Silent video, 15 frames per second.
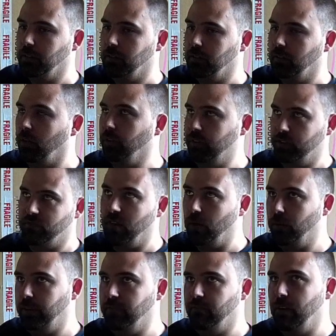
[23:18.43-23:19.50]
On this
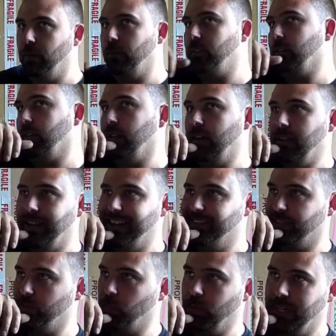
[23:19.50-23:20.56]
rolling rota, I'll have
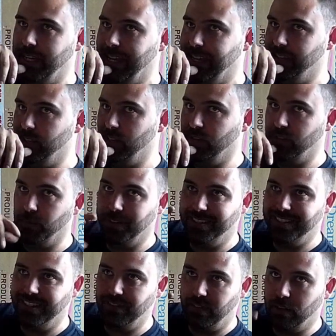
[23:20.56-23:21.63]
some weekends off, so I'm going to
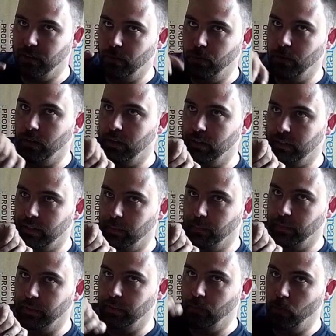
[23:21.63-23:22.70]
see if I can organise
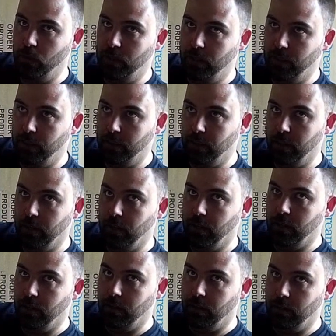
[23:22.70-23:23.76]
something with
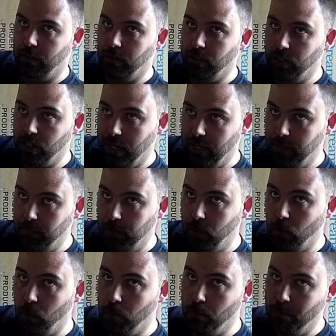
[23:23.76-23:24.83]
Jamie
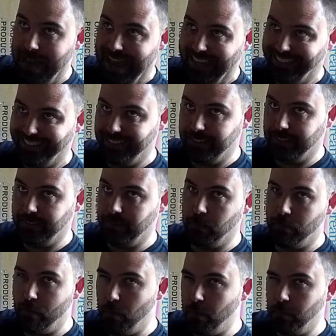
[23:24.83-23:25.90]
or Matt.
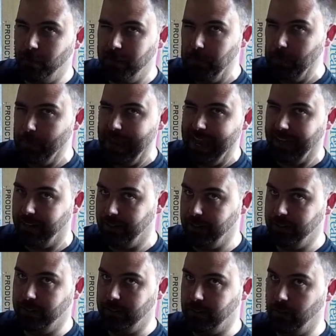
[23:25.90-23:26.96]
Probably Matt, because
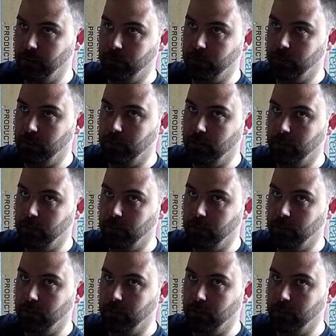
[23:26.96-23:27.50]
he's closer.